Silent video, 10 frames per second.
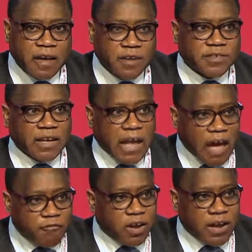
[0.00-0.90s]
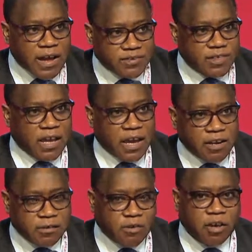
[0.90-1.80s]
is that the Africa I see
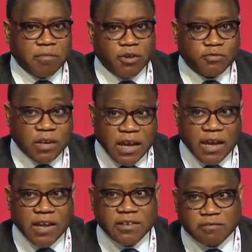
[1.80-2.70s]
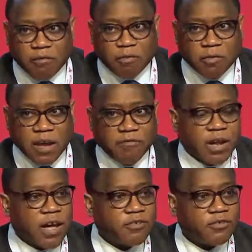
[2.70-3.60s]
and talk about today is went from the
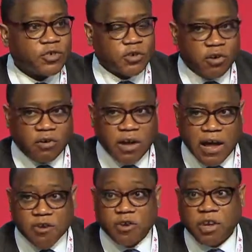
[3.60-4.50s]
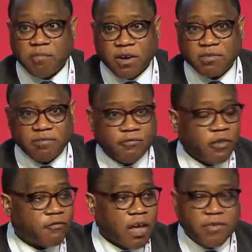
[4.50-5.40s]
Africa you saw and knew about
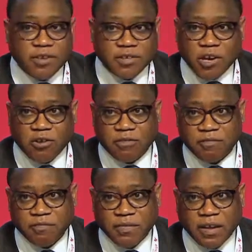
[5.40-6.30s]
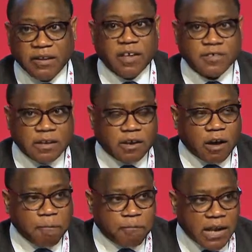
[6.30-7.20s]
4 or 5 years ago. There's a
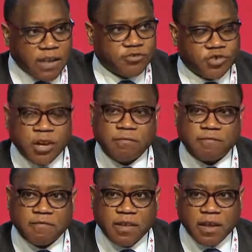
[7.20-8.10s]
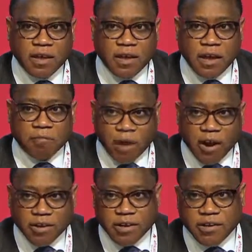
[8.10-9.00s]
complete shift in
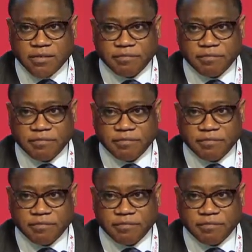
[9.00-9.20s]
paradigm.